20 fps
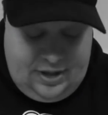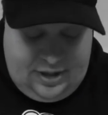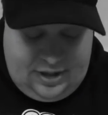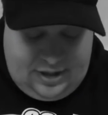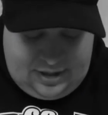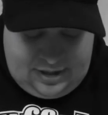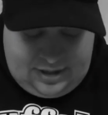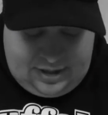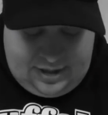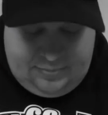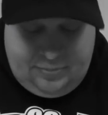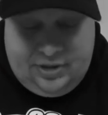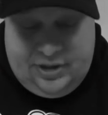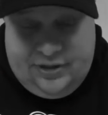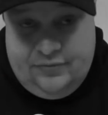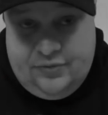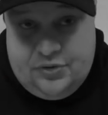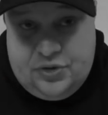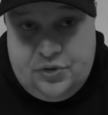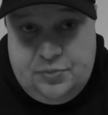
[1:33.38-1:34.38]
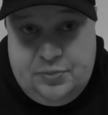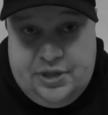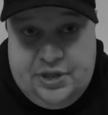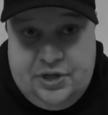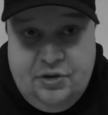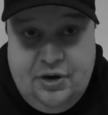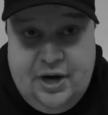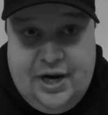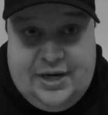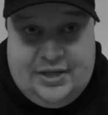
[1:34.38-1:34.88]
I believe, which would be
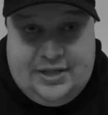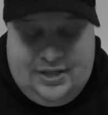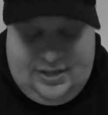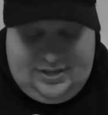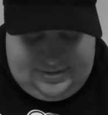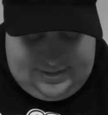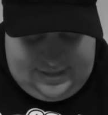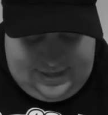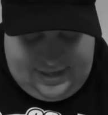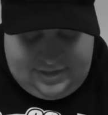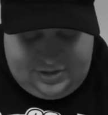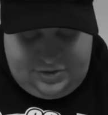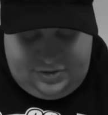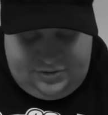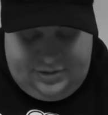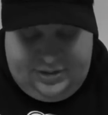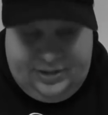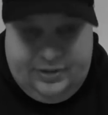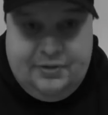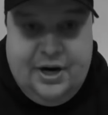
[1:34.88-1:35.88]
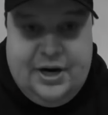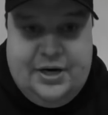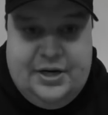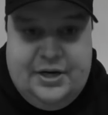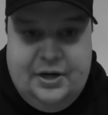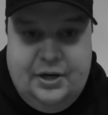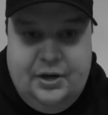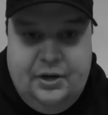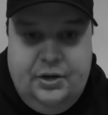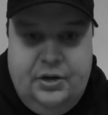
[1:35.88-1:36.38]
great, is actually right
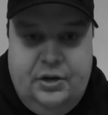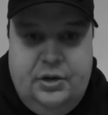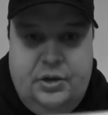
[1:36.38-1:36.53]
here.